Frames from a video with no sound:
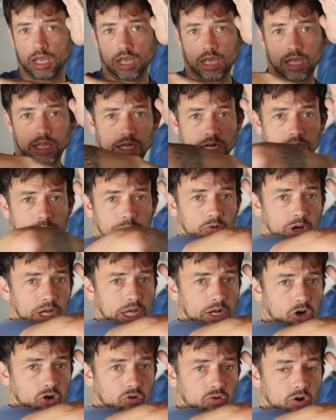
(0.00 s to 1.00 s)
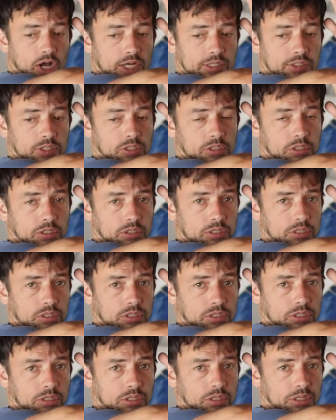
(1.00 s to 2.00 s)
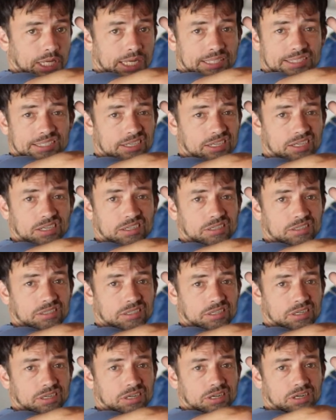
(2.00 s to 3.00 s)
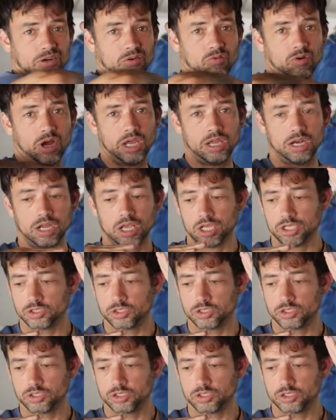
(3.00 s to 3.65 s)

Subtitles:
and then I bring it across. That's it, right?